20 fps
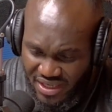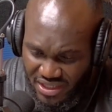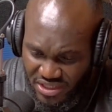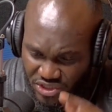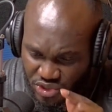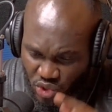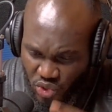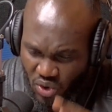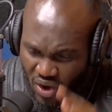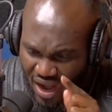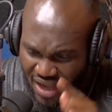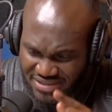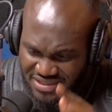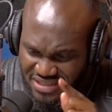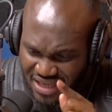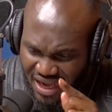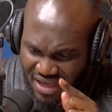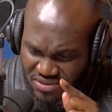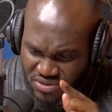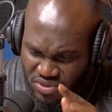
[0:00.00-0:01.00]
Do as
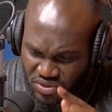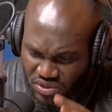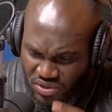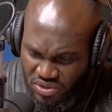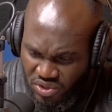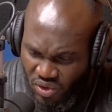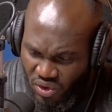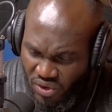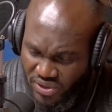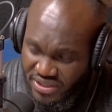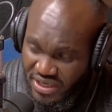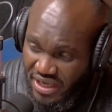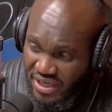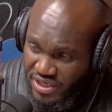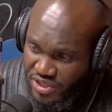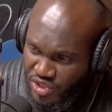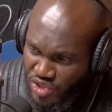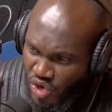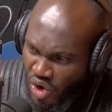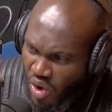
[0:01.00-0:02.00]
unto the Lord,
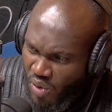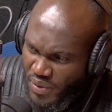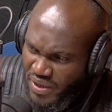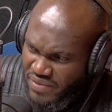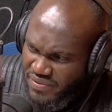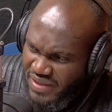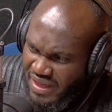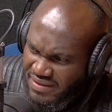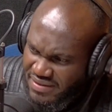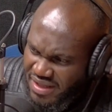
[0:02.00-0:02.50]
knowing that